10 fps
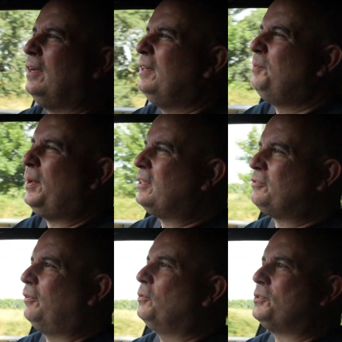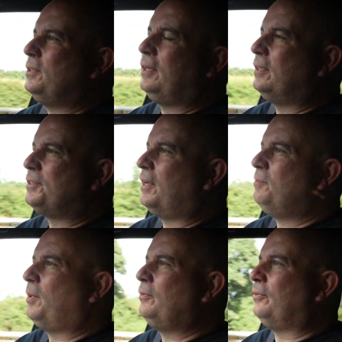The biggest flaws that you can say in
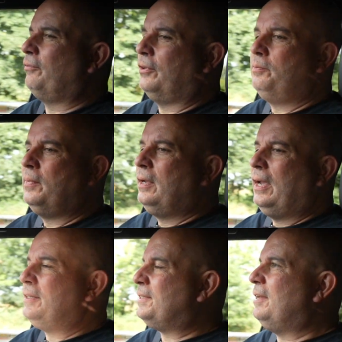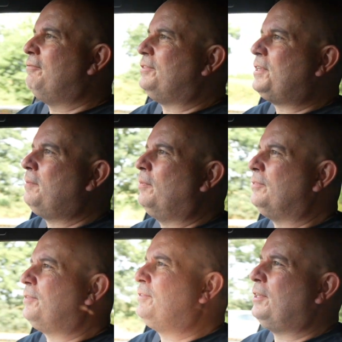both of them is the
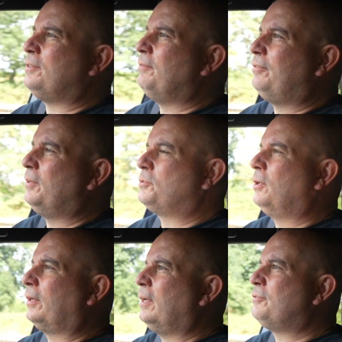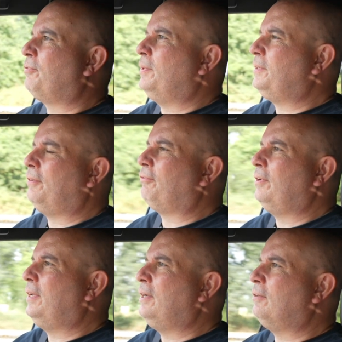infotainment system feels like it's from a
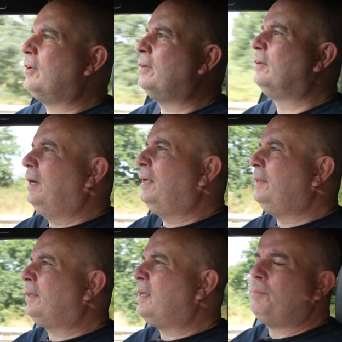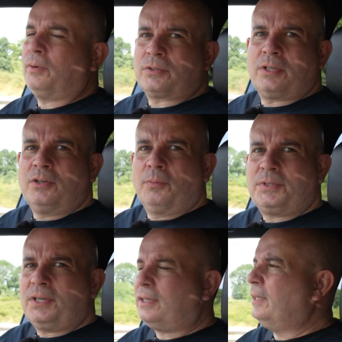different era, and the gearbox is not
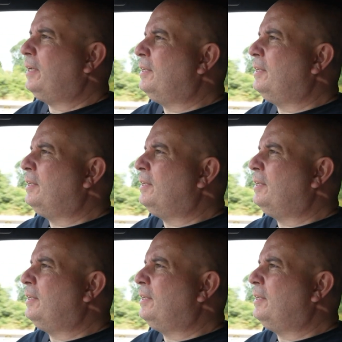particularly